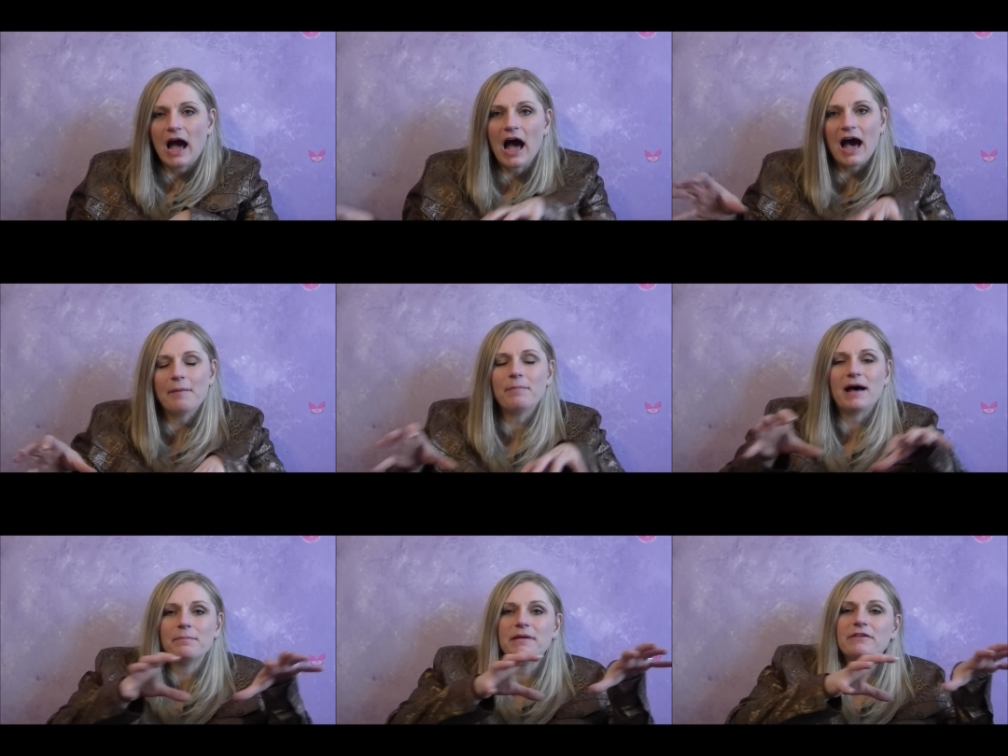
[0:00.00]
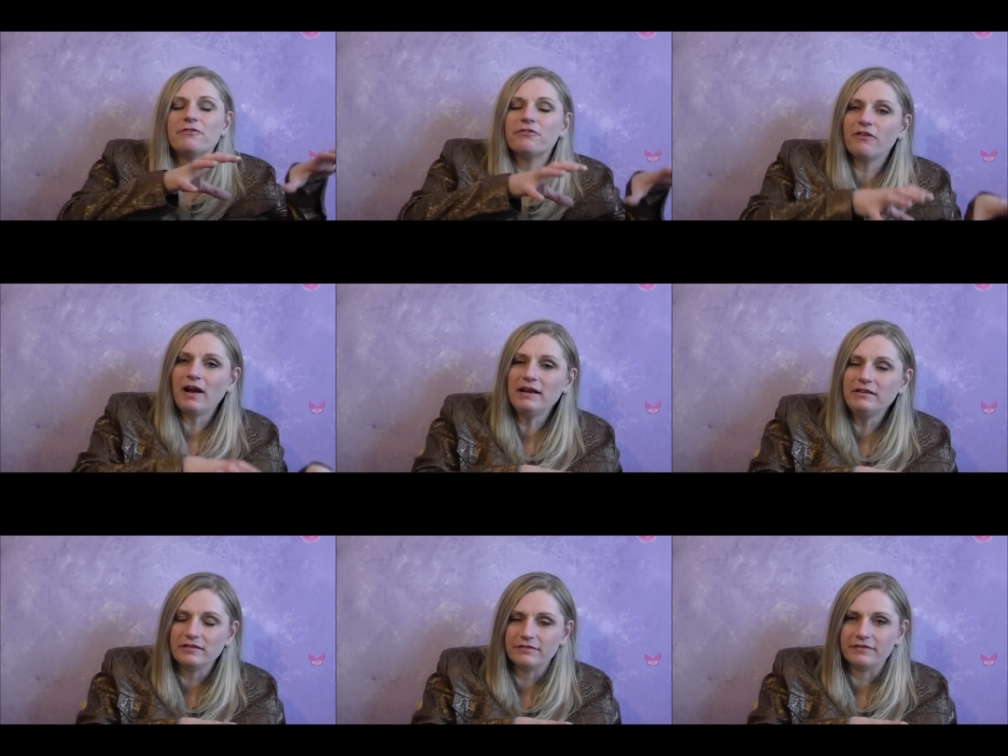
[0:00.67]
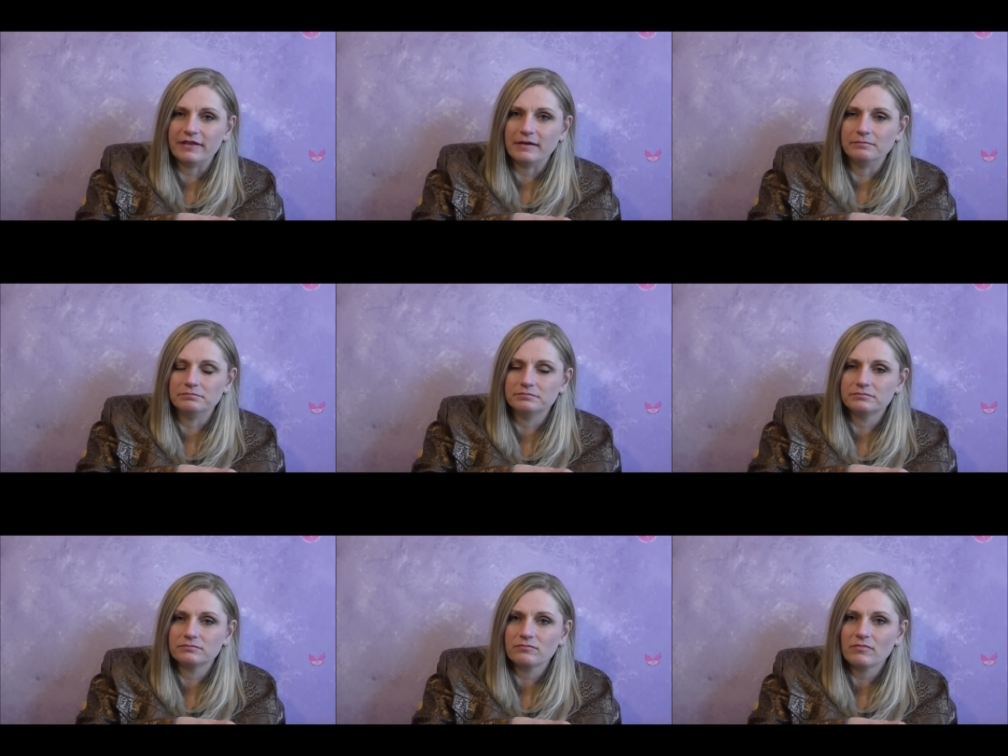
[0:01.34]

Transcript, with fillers: hop up in front of them.